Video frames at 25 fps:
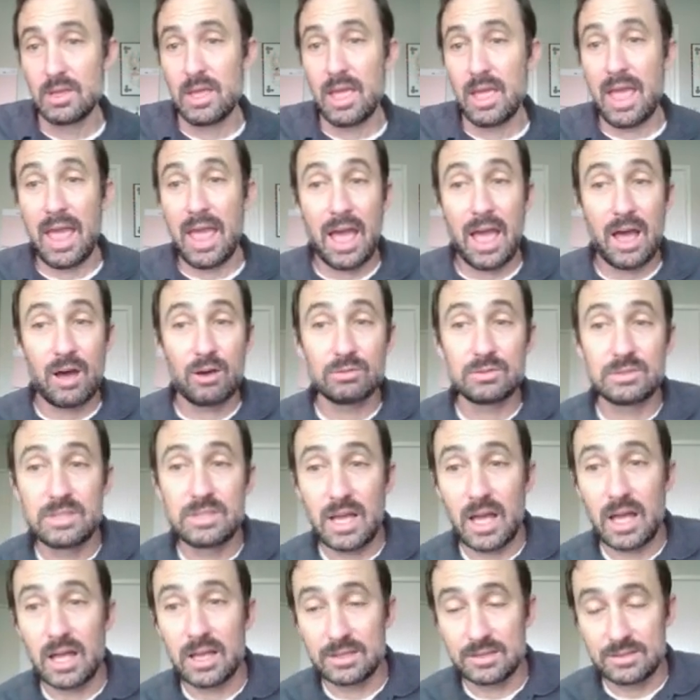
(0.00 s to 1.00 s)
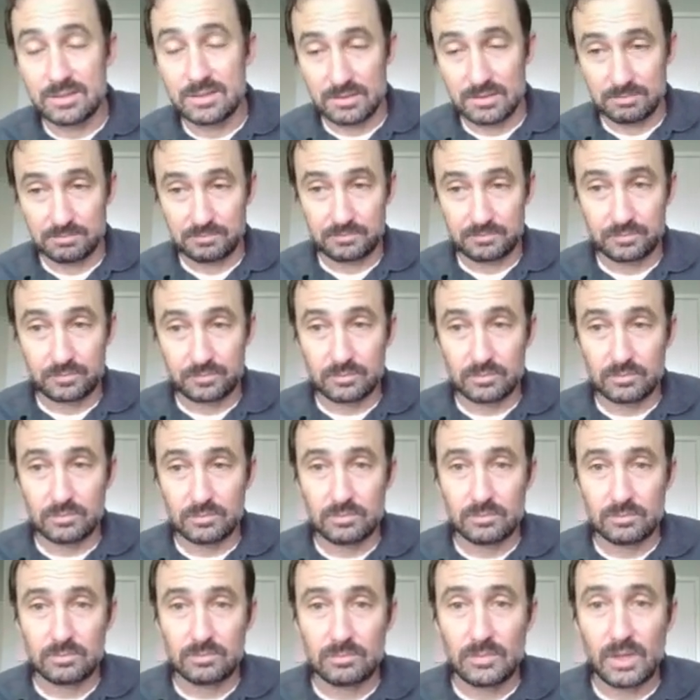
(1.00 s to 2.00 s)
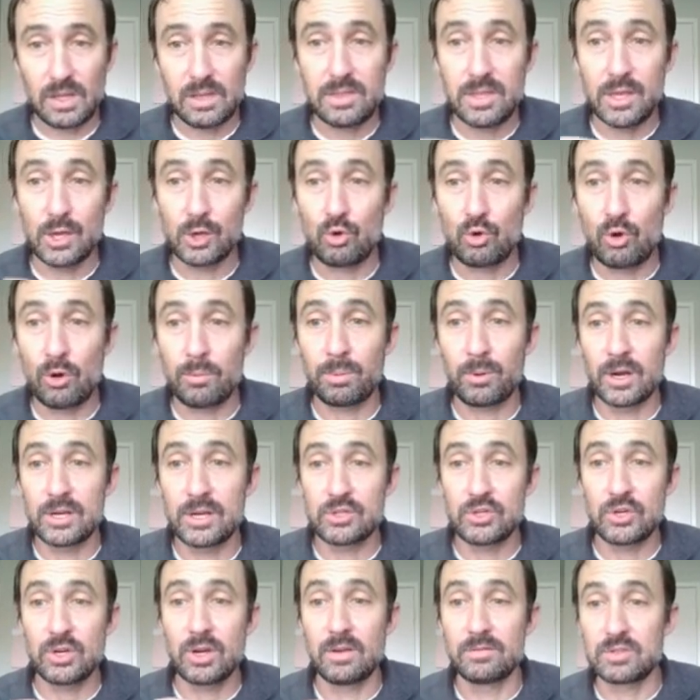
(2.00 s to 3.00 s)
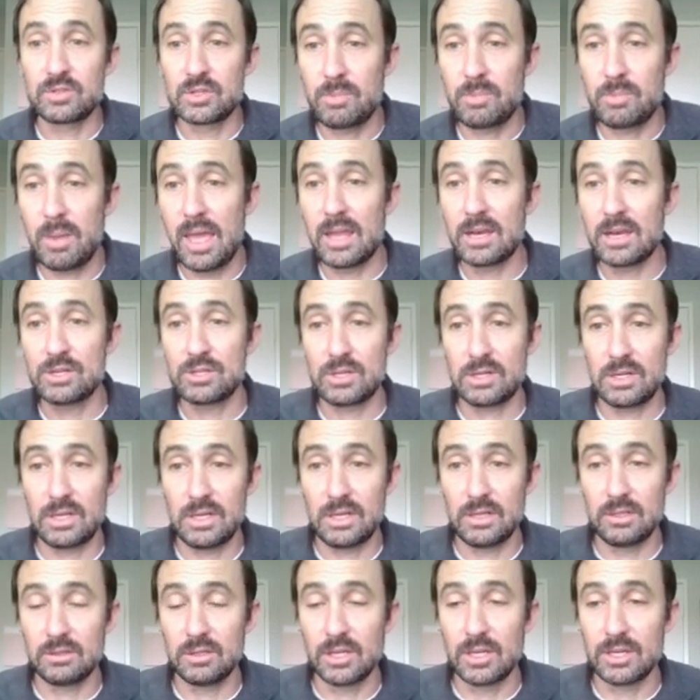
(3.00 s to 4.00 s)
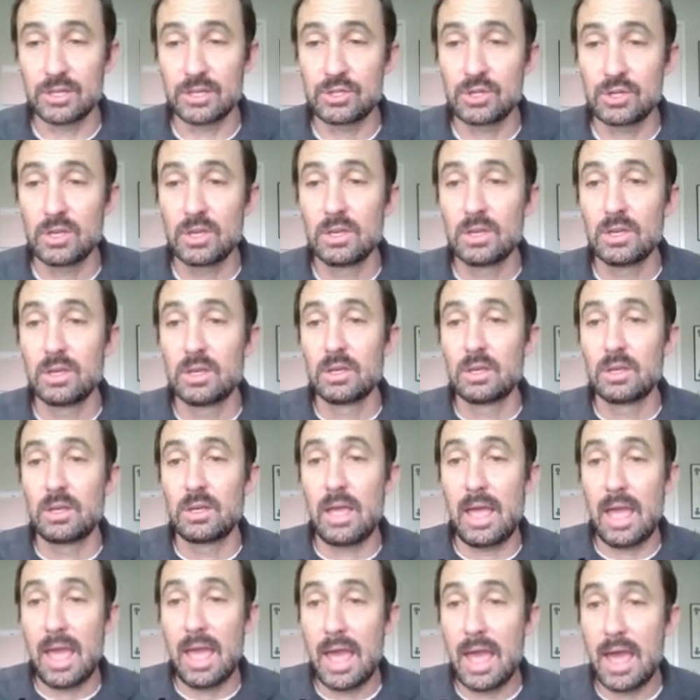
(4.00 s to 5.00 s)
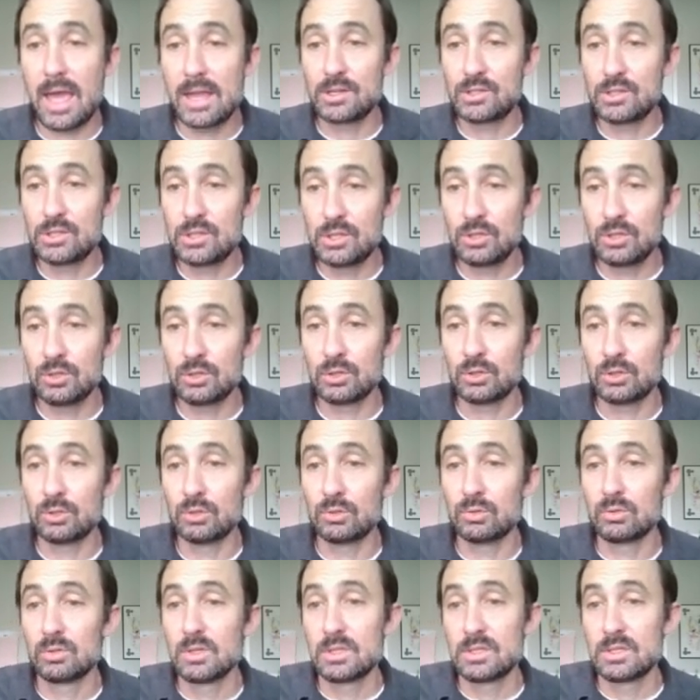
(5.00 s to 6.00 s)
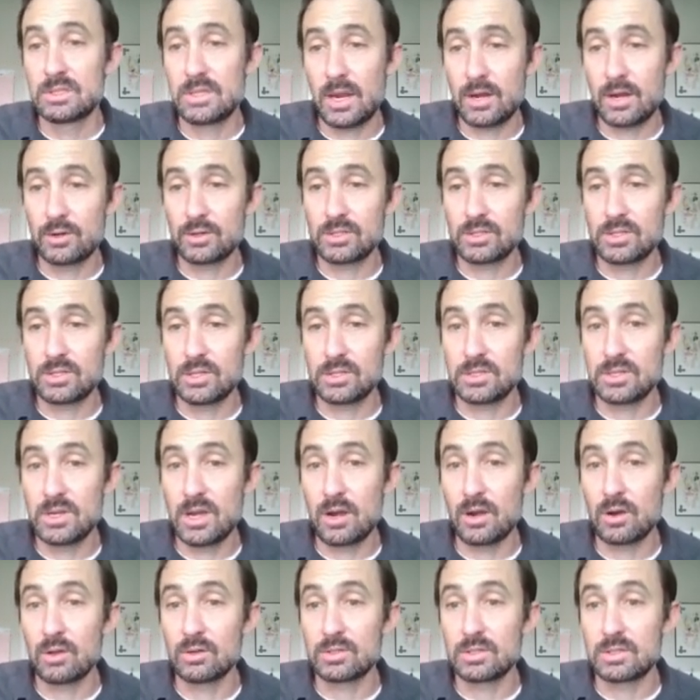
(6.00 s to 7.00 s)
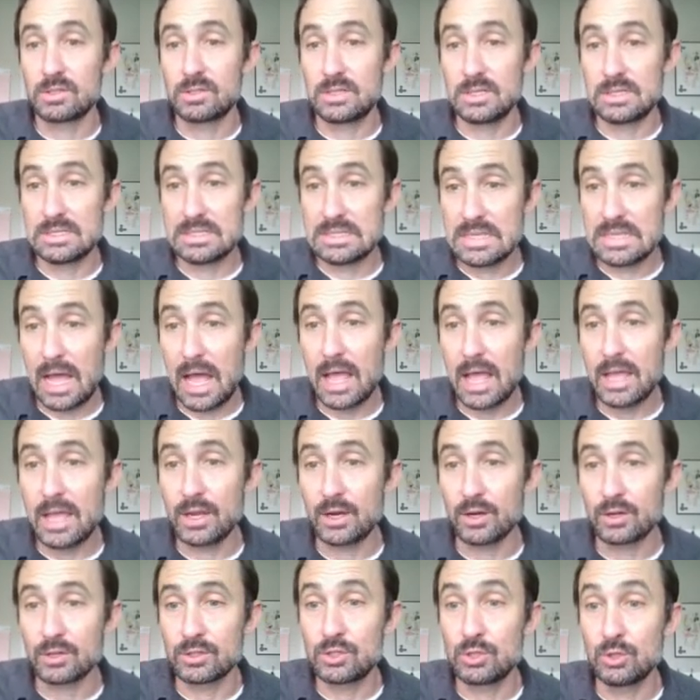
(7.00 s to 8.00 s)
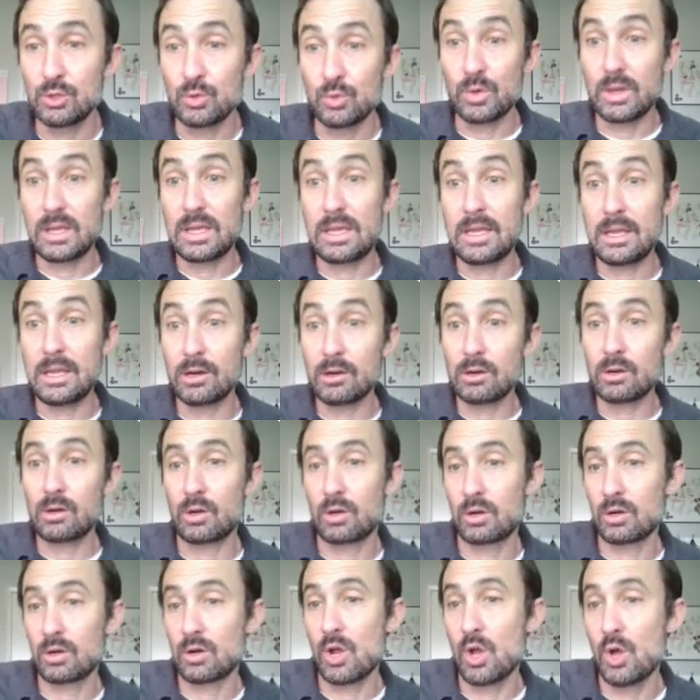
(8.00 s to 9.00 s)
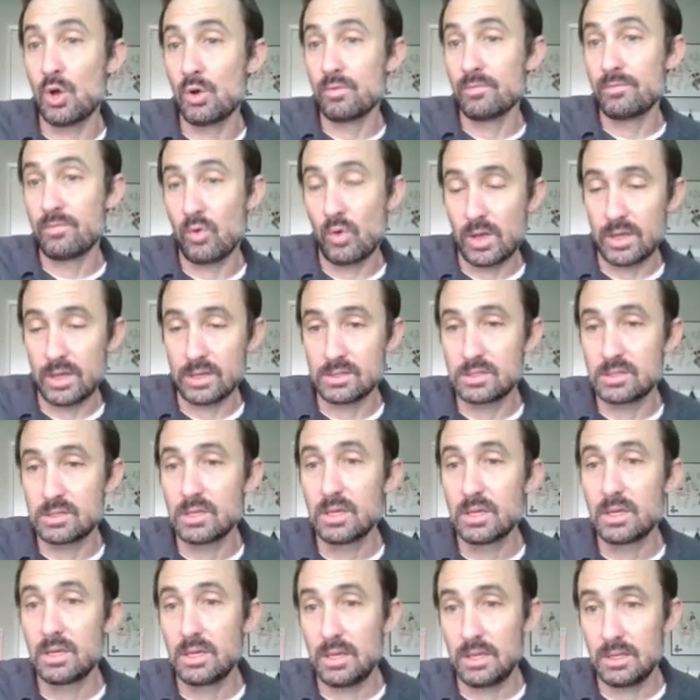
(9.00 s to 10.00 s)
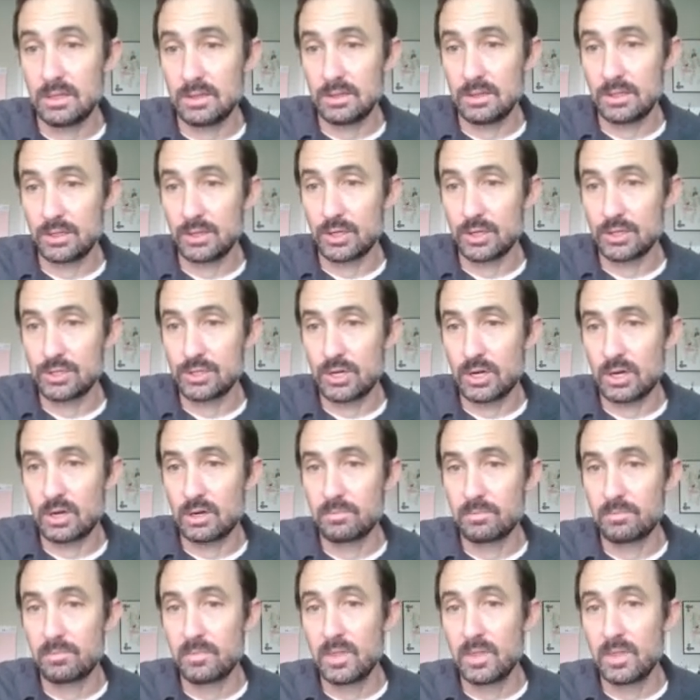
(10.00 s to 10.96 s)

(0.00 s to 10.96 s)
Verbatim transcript: How does the incorporation of Spanish and English add to Sandra Cisneros' desire to hear her own voice in literature.